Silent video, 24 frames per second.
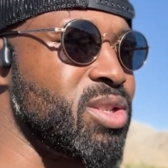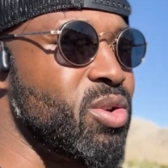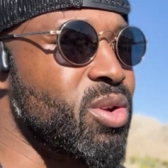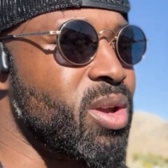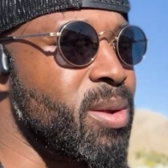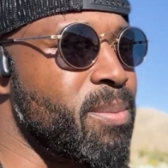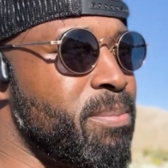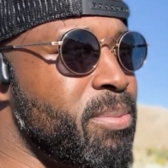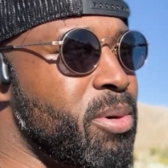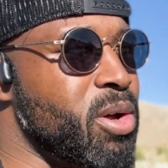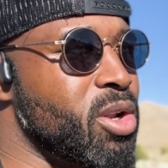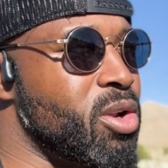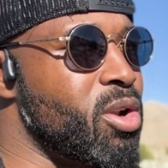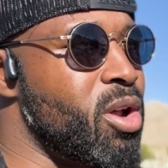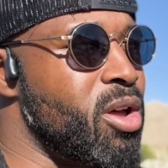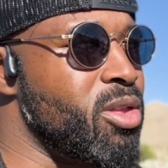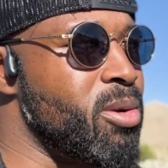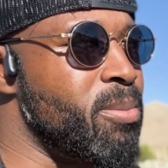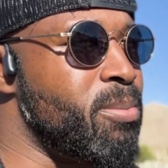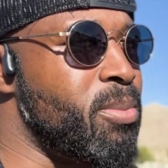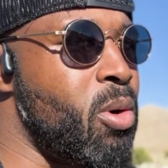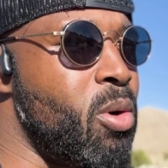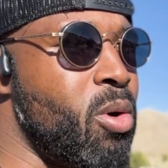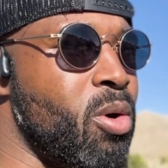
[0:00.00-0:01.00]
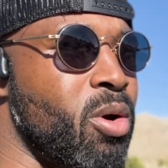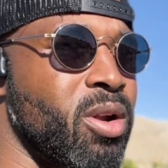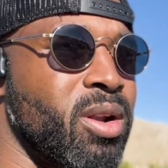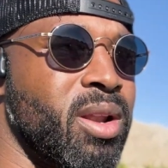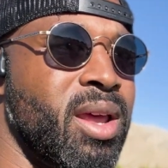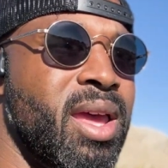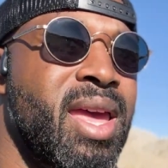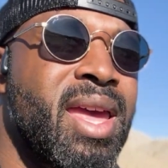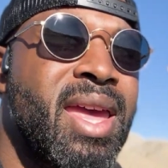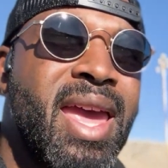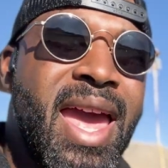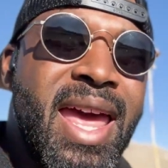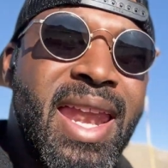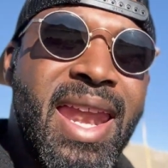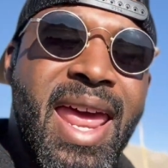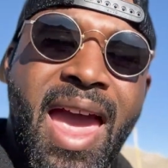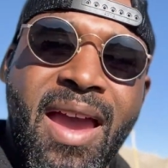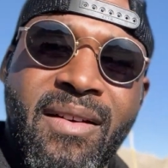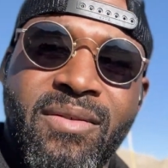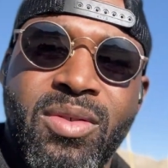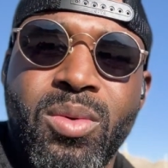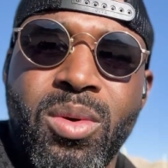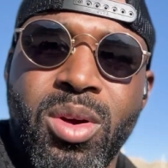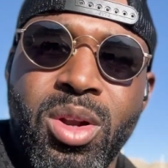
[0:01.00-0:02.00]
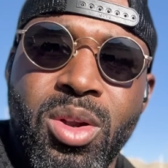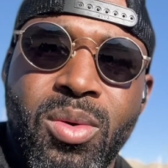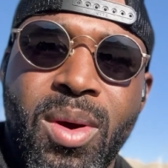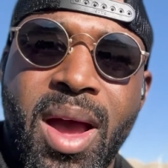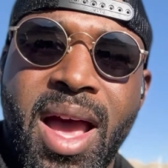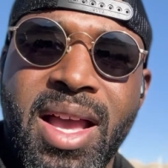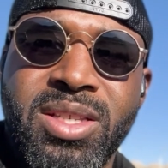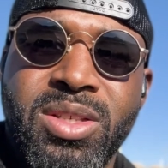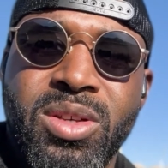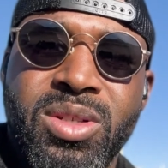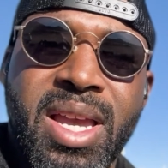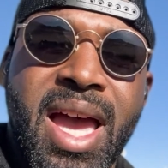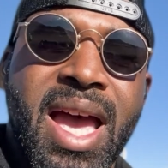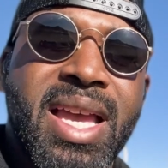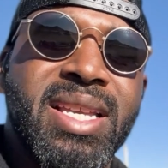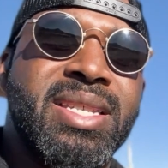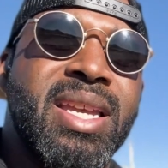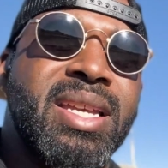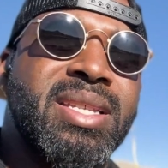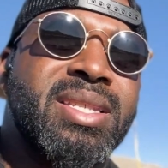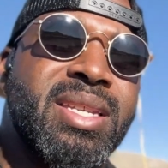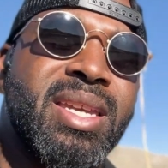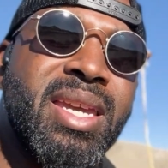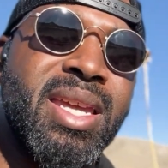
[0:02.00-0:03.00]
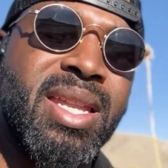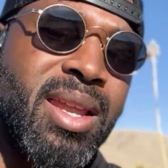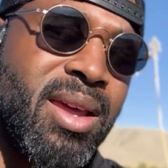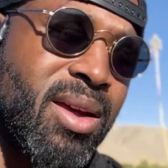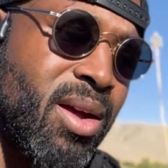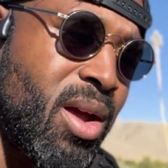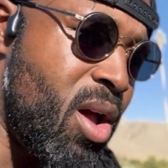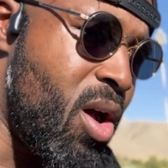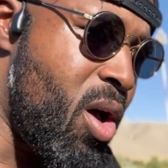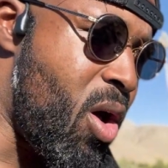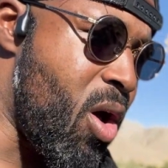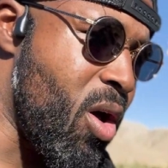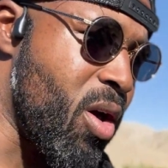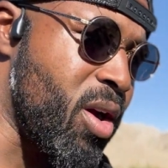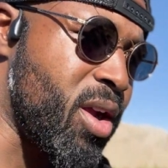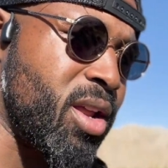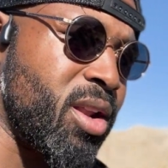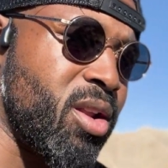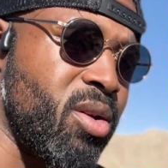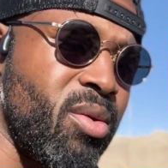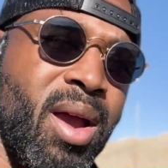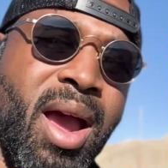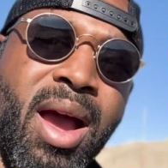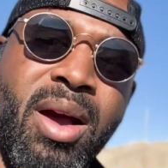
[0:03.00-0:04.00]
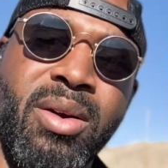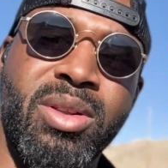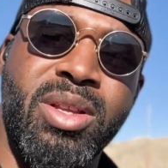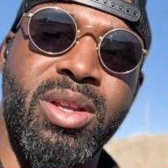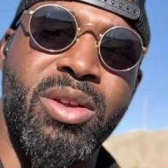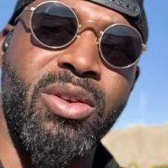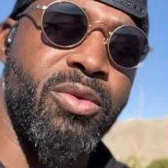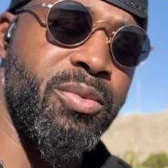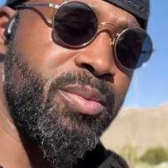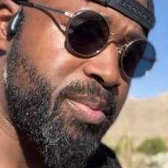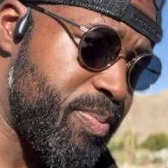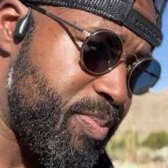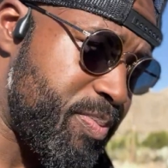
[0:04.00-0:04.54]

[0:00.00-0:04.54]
you can put it on the board, and everyone who has those assets can hearken around you,